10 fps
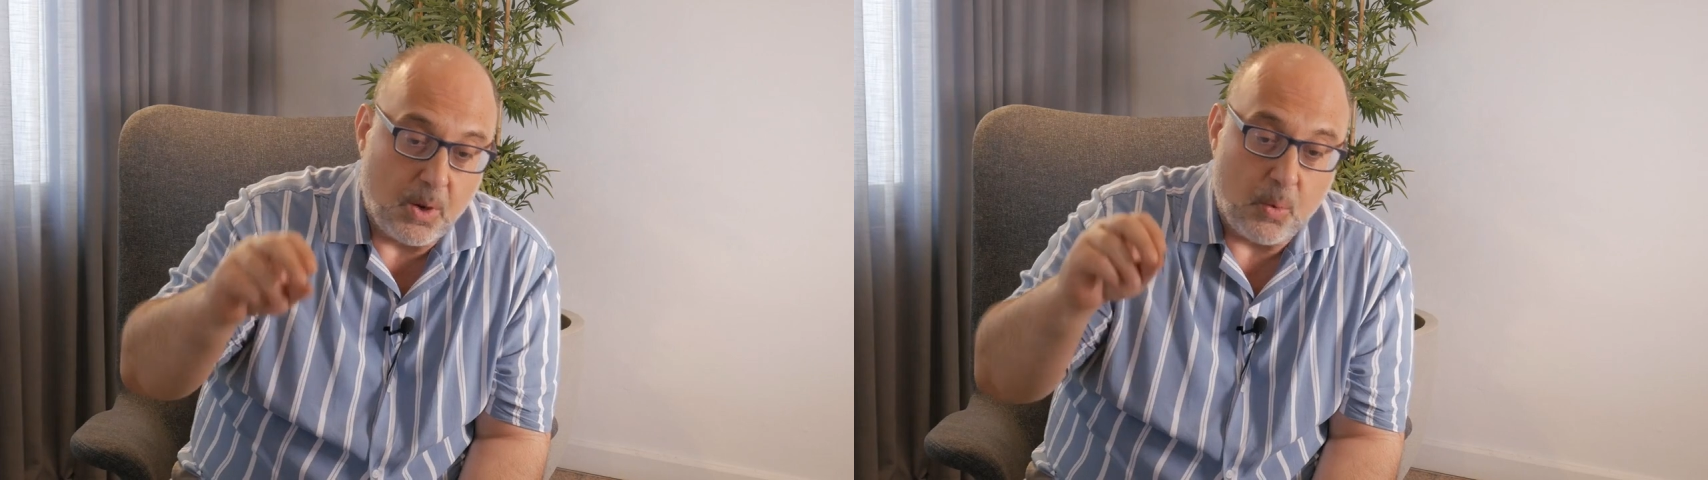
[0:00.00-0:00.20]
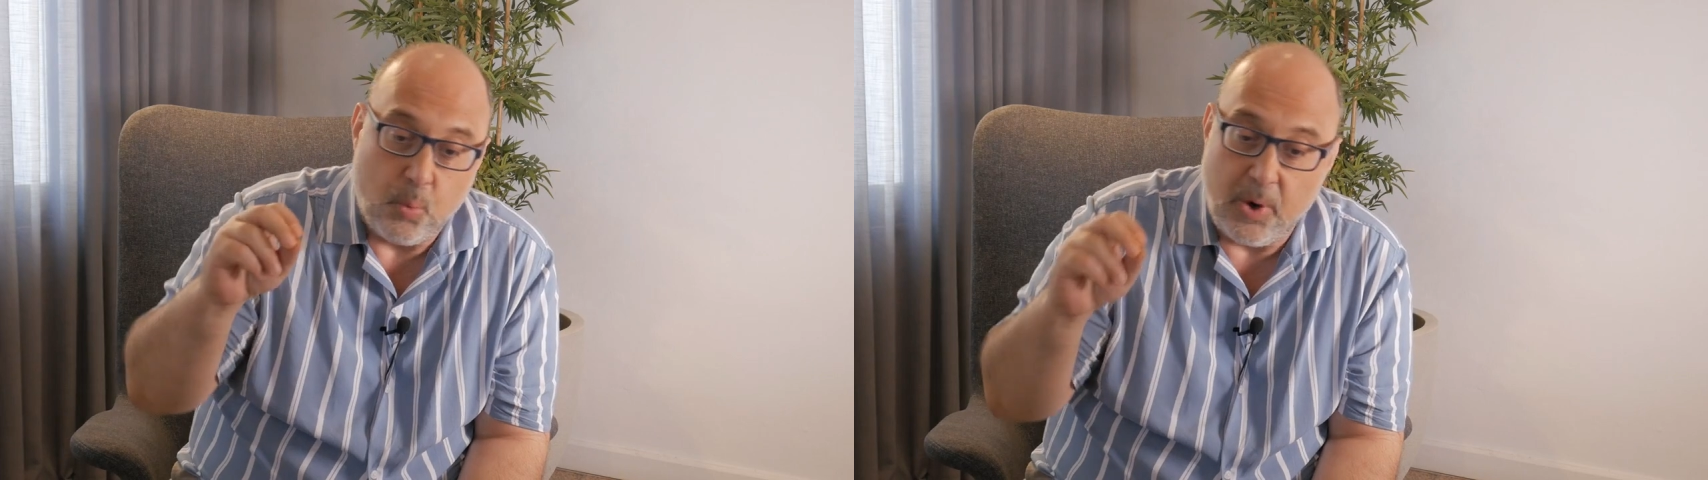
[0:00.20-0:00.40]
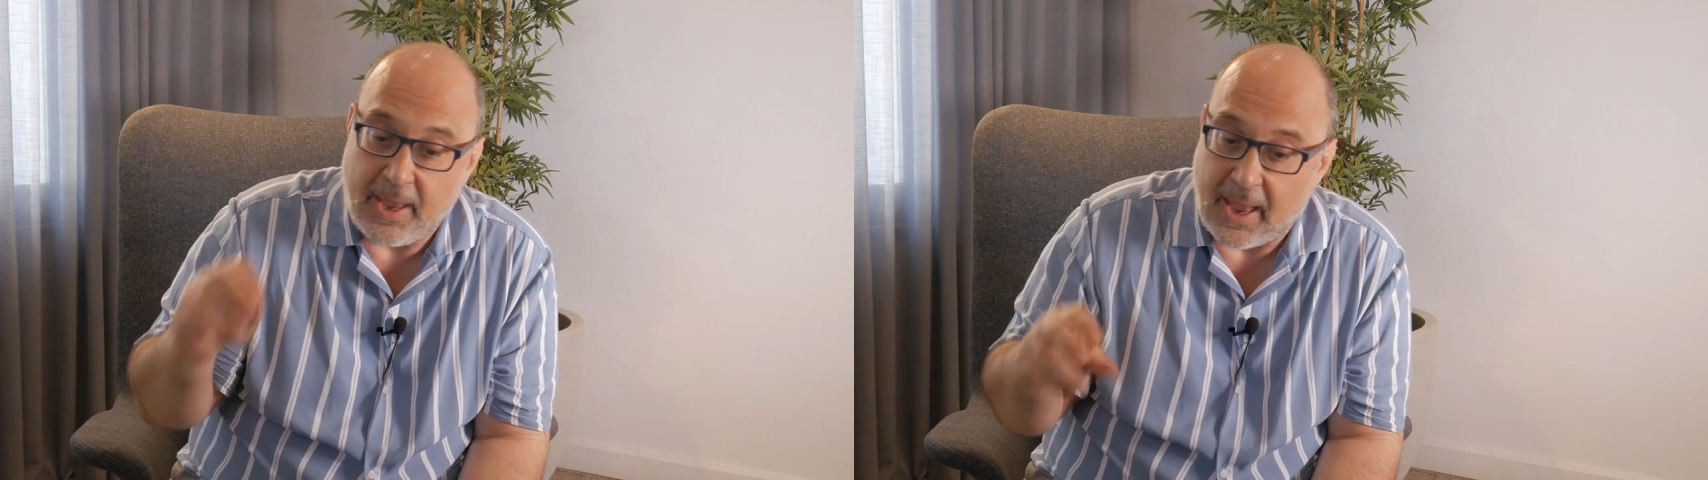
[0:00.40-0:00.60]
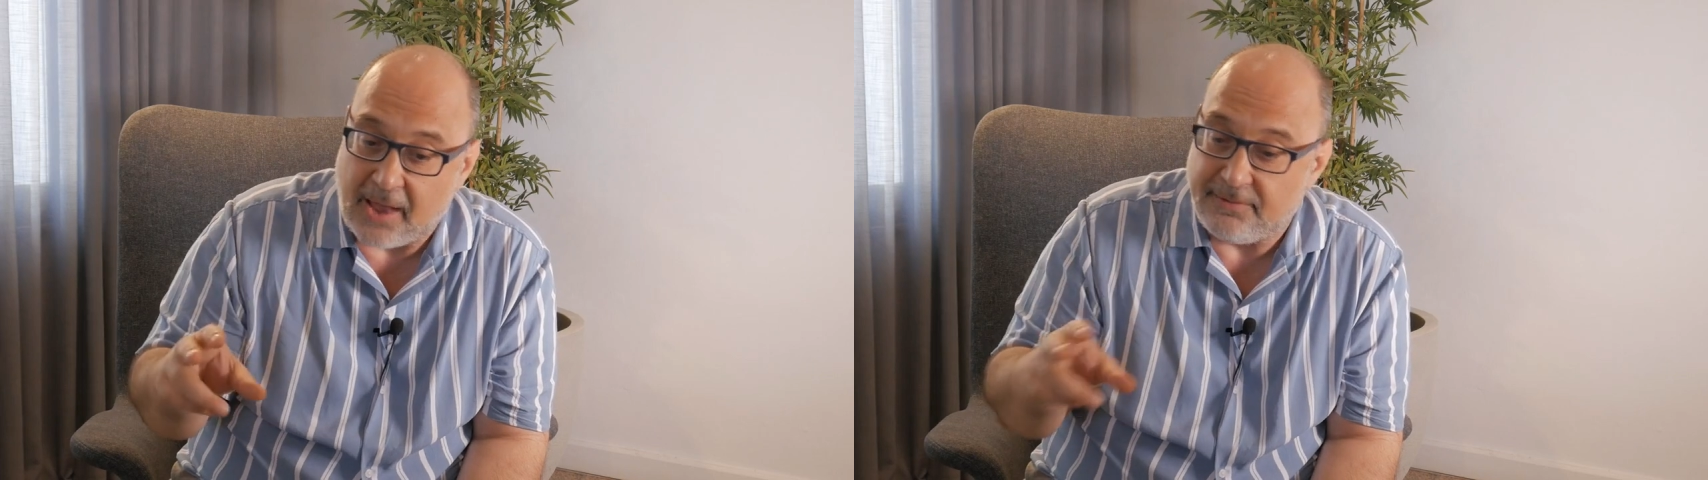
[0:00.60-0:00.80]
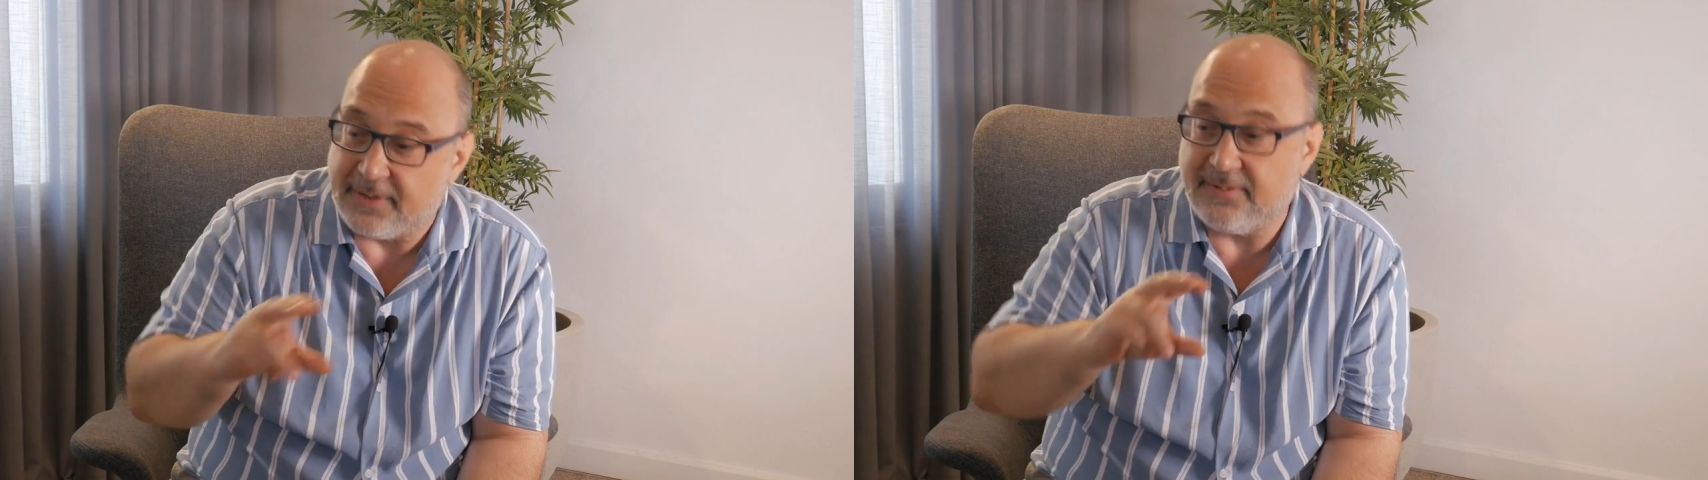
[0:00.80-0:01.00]
we
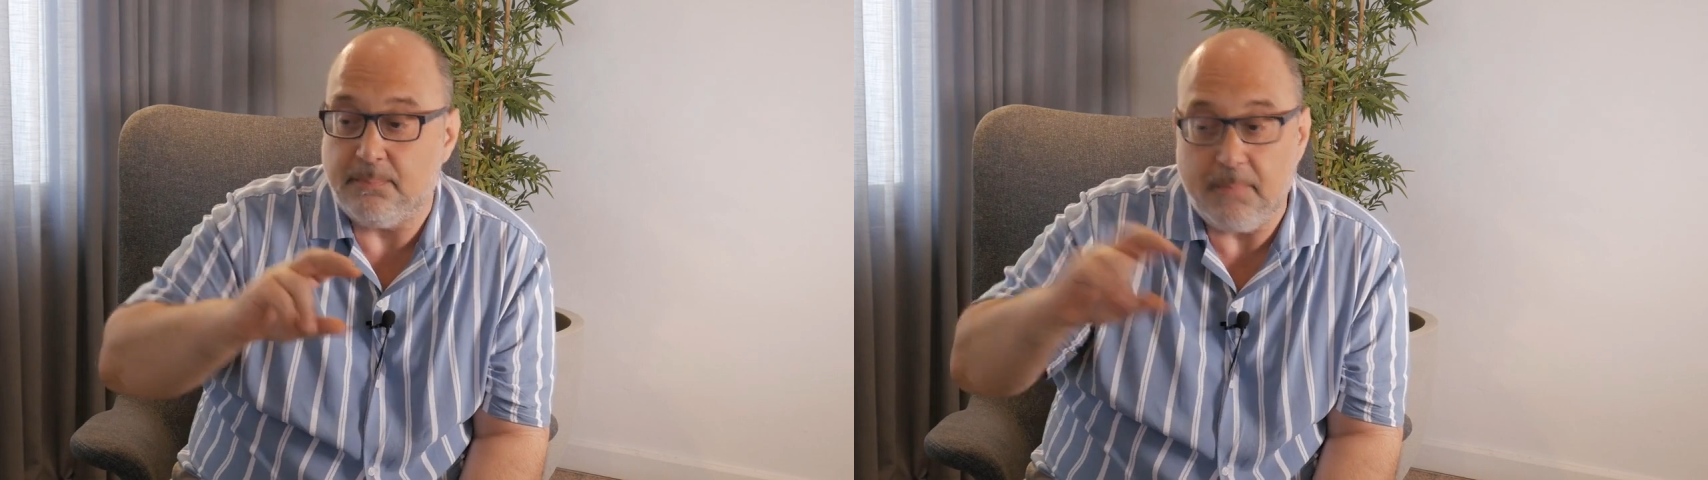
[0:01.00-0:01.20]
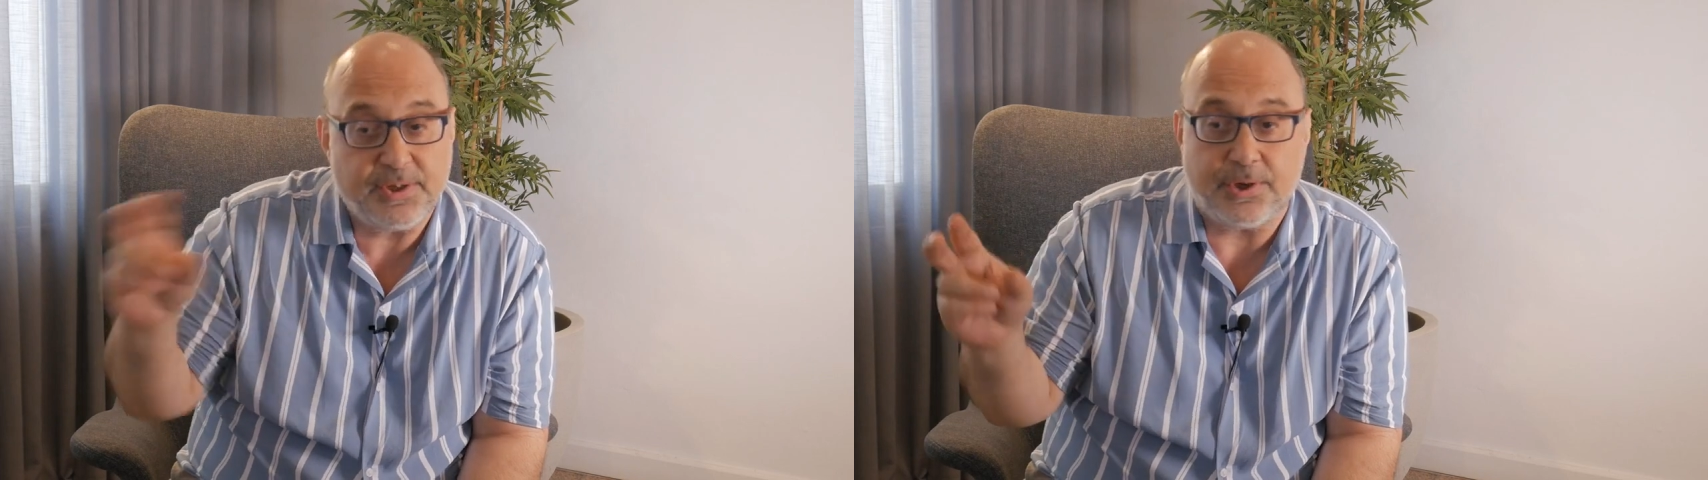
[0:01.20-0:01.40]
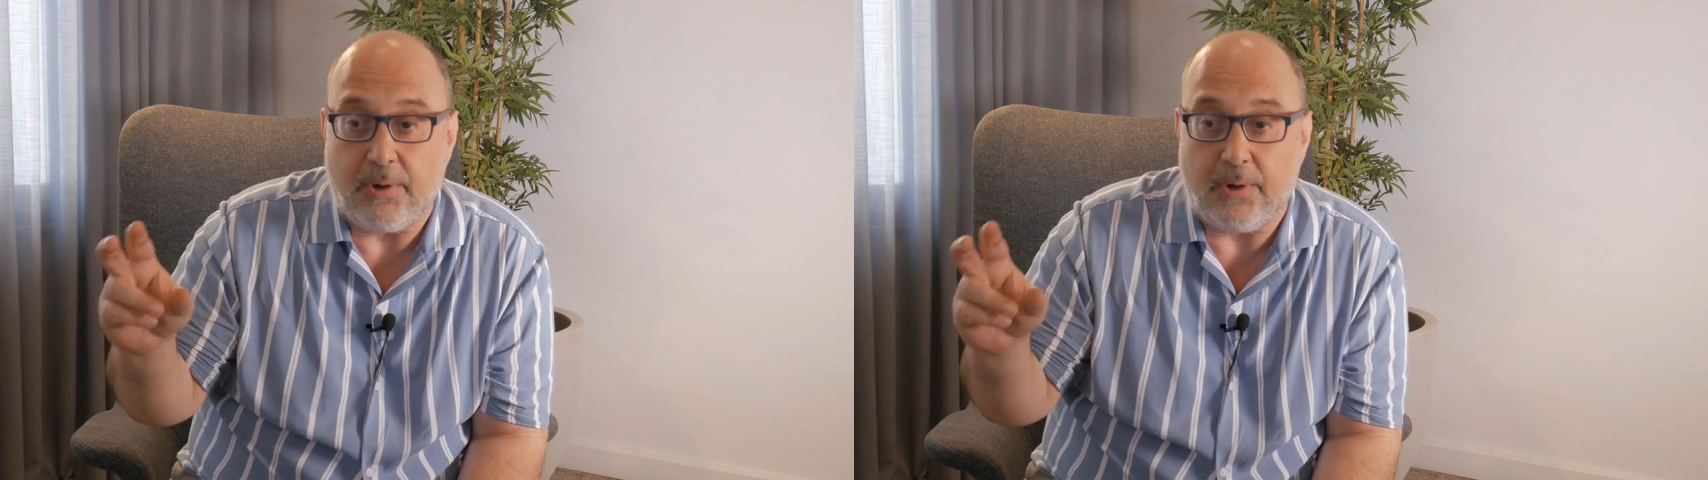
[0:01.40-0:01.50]
have at the meso